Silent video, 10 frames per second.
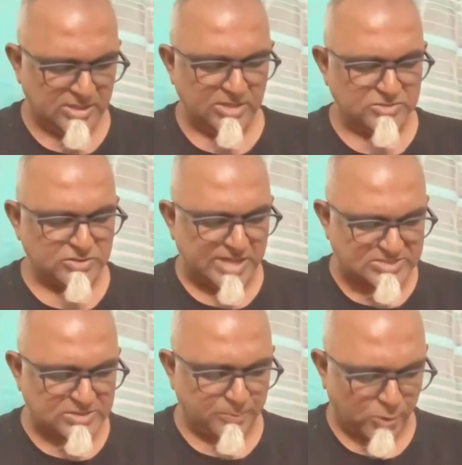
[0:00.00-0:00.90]
so
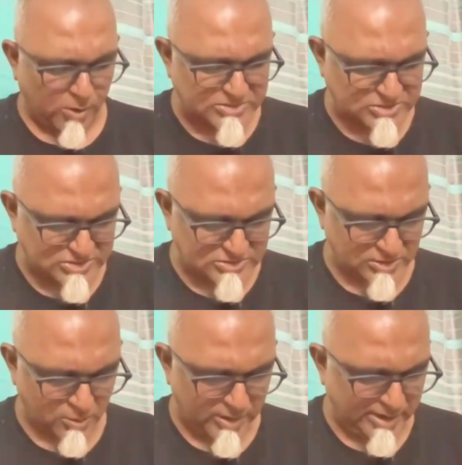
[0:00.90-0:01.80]
that's the promise
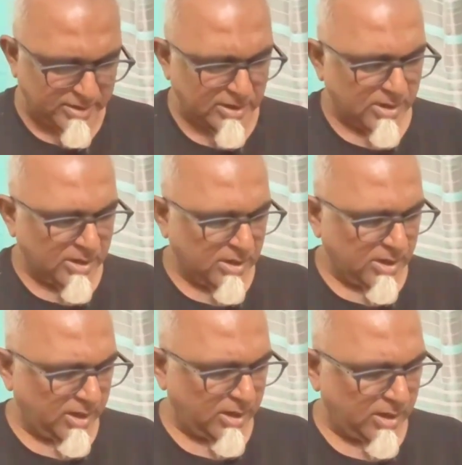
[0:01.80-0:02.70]
all right
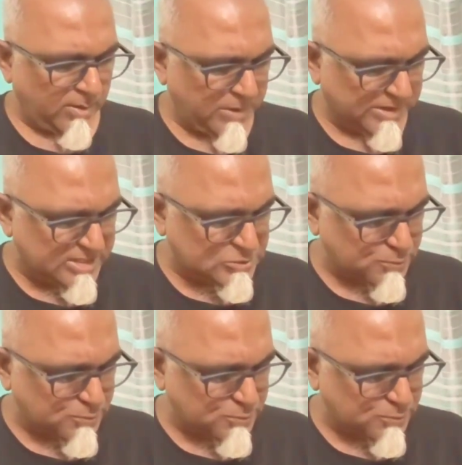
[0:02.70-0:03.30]
uh, but this